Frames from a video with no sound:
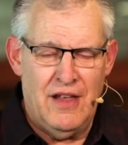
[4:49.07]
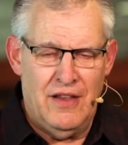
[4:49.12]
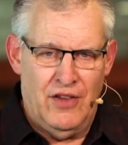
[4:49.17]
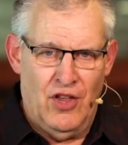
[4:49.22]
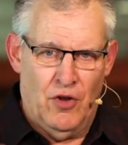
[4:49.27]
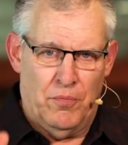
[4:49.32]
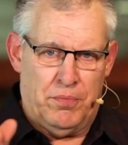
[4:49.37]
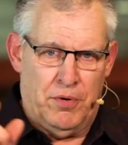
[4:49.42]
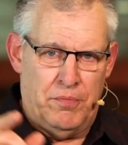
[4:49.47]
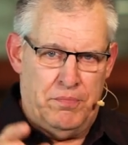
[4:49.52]

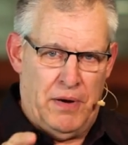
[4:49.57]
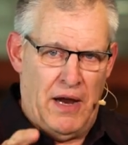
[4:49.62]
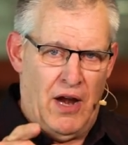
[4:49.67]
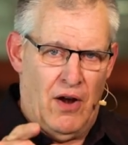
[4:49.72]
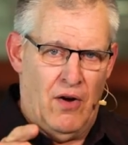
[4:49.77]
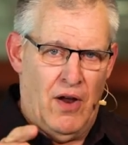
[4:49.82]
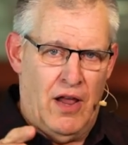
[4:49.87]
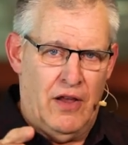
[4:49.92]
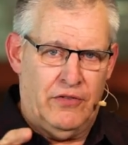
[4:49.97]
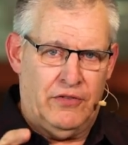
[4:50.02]
They'll
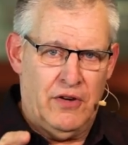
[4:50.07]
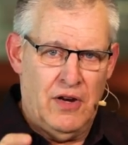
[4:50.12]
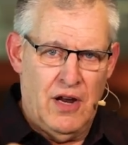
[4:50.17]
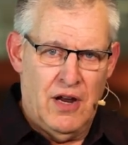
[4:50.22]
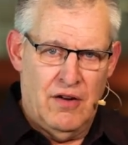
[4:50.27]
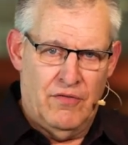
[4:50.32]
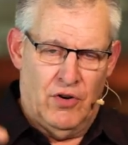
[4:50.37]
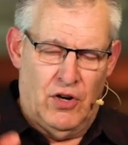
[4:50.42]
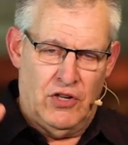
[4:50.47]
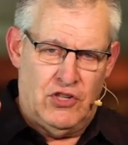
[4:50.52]
prepare us
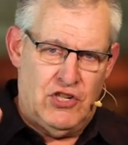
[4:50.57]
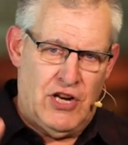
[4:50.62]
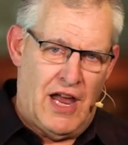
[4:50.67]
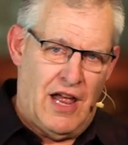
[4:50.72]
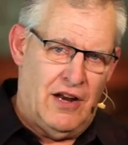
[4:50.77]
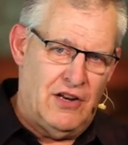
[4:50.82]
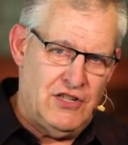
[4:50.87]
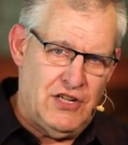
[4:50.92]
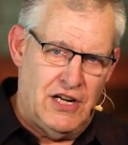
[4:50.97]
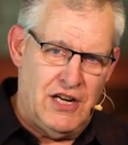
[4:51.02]
for a
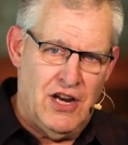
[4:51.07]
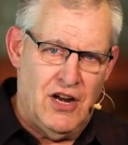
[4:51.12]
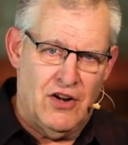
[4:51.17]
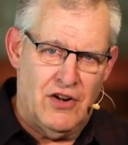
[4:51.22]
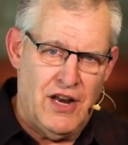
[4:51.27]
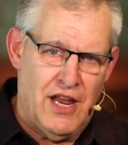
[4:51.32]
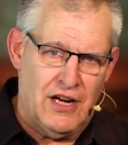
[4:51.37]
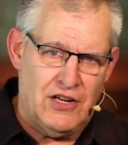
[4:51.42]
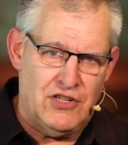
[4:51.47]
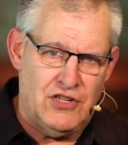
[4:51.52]
challenging year
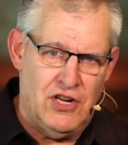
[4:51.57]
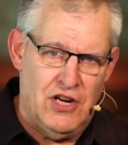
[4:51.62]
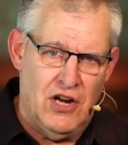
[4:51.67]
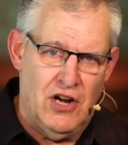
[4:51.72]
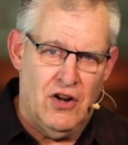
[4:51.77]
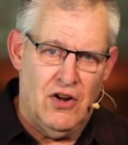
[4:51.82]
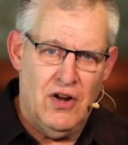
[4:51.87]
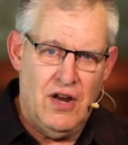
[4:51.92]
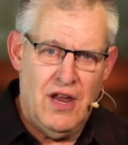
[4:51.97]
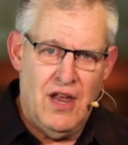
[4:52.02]
next
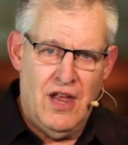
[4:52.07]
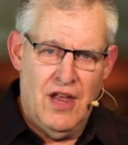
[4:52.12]
year